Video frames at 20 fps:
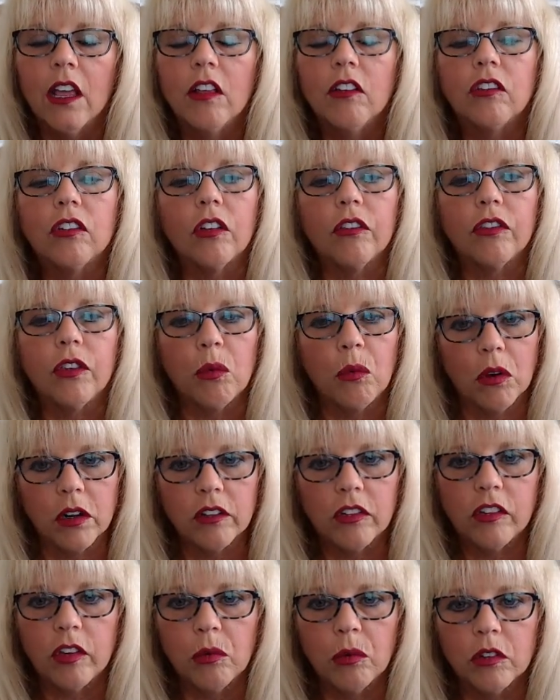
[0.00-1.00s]
So if you want to
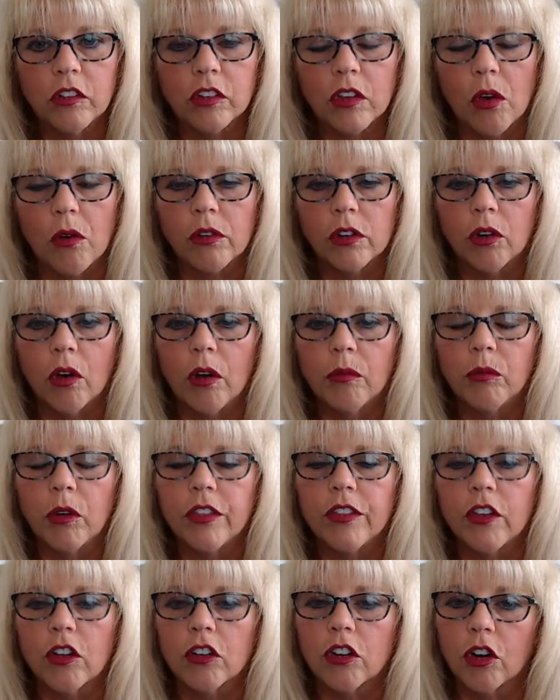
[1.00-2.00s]
see what's going on
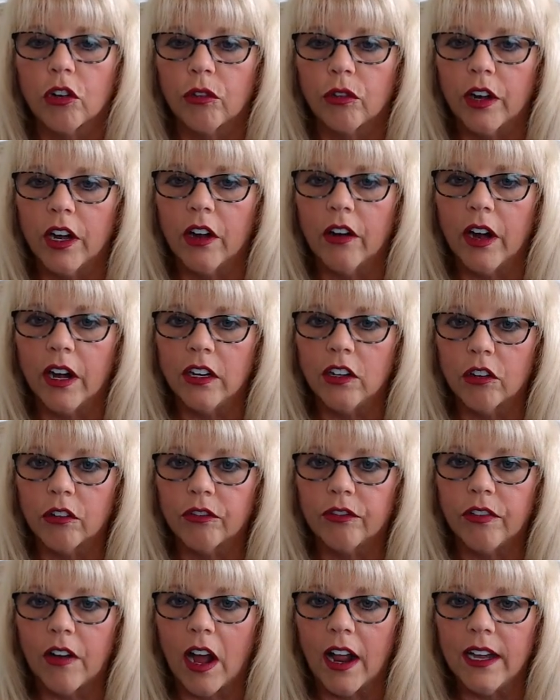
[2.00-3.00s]
with your career and your
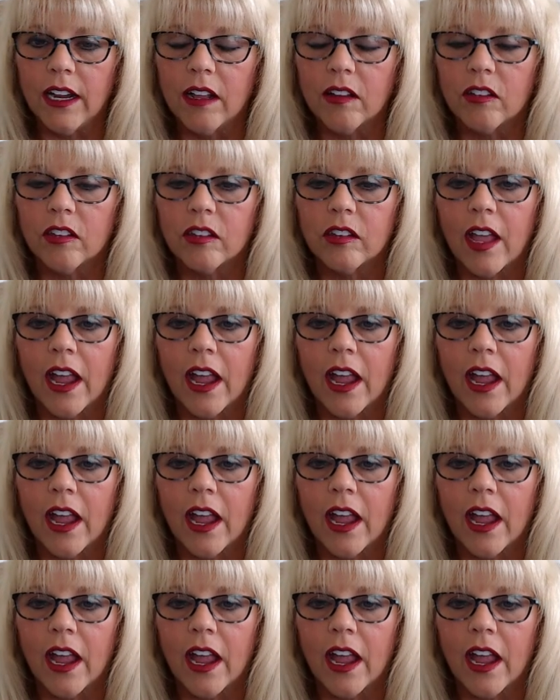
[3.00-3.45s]
finance